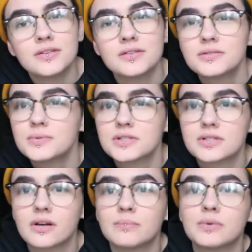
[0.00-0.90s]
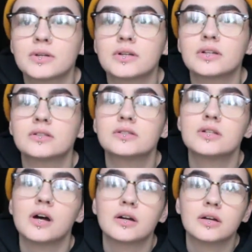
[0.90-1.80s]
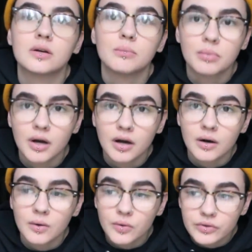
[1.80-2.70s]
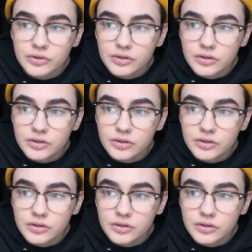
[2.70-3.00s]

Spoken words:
This week's topic is talking about